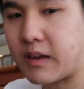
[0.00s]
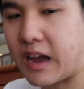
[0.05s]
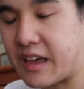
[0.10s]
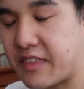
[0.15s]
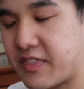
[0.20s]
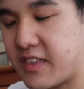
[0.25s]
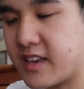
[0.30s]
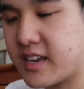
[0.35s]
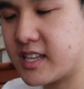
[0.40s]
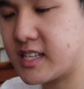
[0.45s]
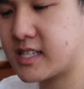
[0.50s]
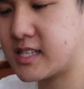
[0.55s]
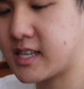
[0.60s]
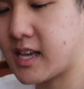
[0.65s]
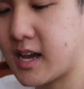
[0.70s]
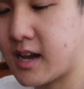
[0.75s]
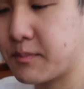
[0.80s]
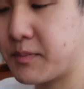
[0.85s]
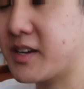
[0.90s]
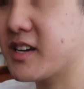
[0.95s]
I think it's
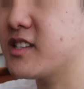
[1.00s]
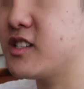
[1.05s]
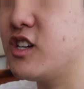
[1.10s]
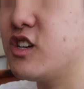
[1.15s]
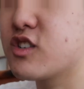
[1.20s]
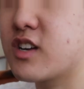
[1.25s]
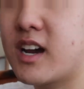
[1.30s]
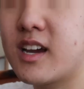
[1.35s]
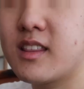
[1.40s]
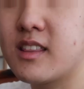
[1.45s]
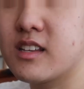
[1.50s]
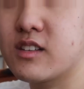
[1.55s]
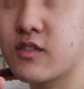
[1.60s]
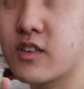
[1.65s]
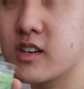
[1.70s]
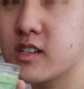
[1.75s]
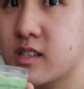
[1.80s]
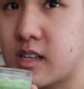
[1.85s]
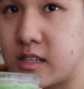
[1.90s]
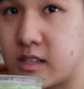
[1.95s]
uh, because we tried this
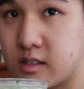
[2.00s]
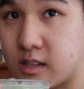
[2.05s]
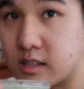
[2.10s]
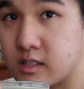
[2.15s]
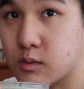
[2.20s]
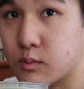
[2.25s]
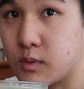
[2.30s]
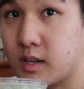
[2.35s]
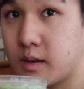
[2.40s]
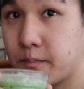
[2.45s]
first and it's